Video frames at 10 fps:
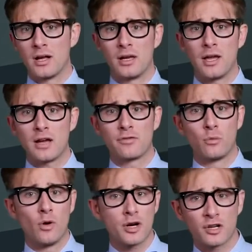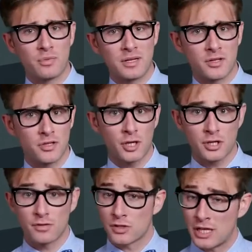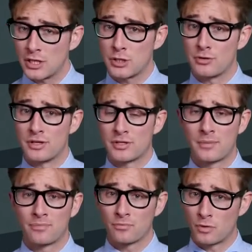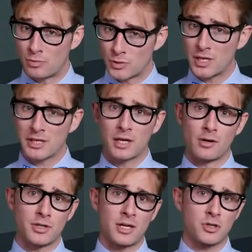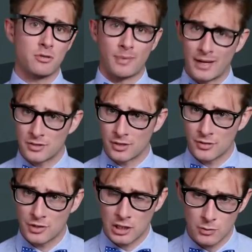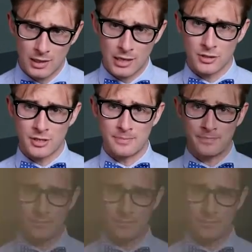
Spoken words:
her life and work have been discussed for centuries, with particular attention paid to her sexuality.